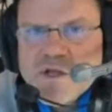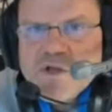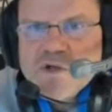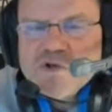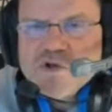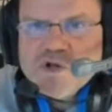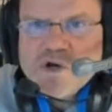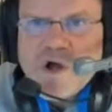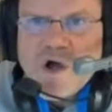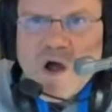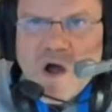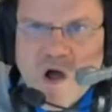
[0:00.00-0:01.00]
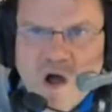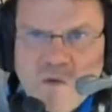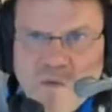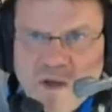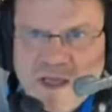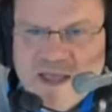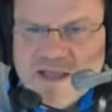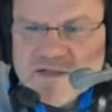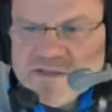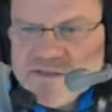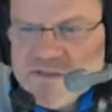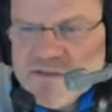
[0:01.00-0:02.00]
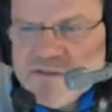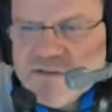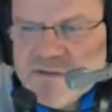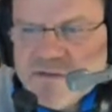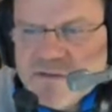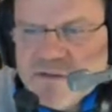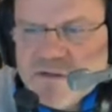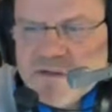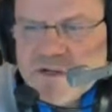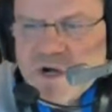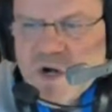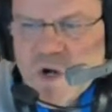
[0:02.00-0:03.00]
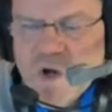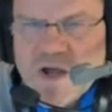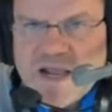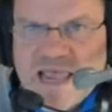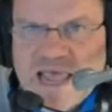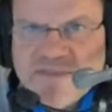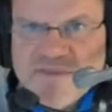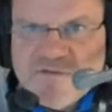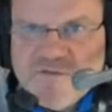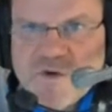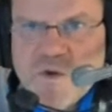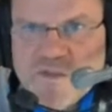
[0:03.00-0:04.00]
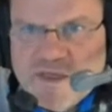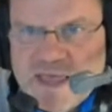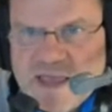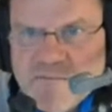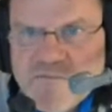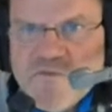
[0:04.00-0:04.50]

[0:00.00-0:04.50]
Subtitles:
You should always look at the flow of the game.